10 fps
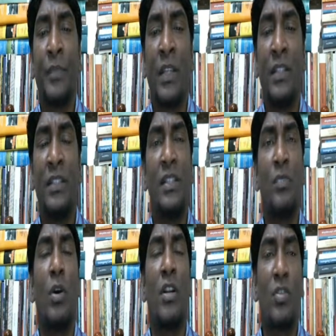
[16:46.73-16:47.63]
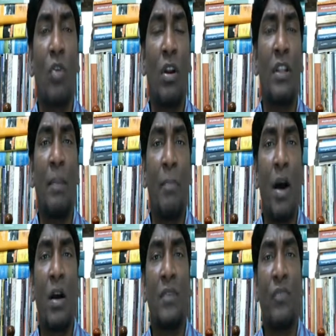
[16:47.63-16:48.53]
this is what is called the
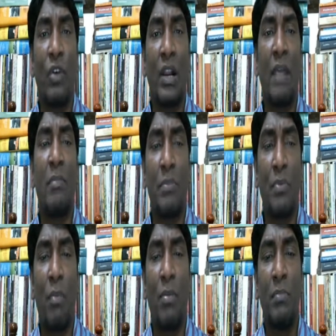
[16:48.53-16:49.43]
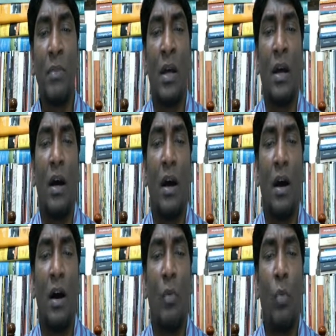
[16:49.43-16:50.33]
market for lemon problem.
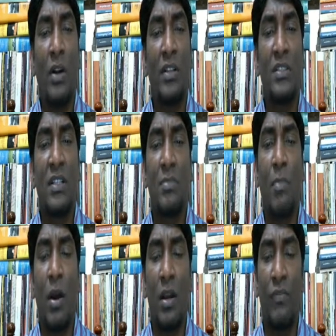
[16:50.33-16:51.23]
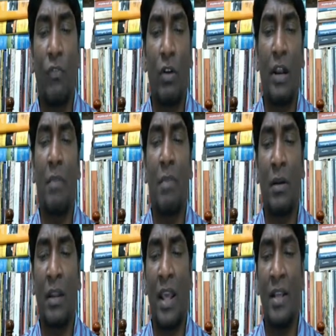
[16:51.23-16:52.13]
What is this market for lemon
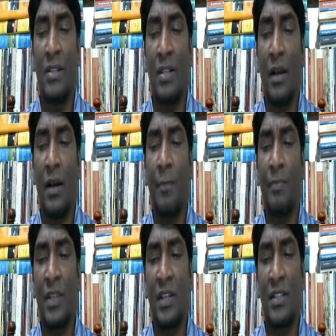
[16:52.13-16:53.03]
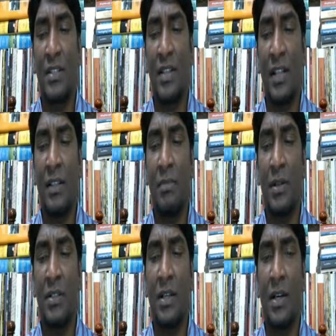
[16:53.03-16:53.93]
case? It is nothing
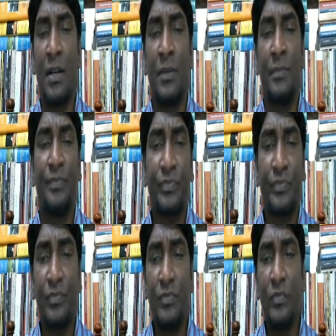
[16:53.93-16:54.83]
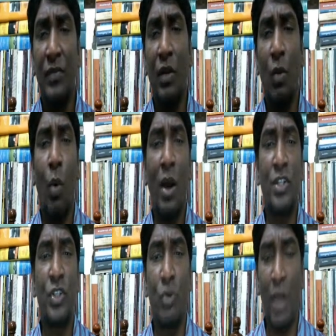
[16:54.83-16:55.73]
but
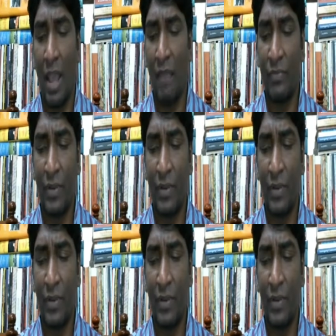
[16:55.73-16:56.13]
once you have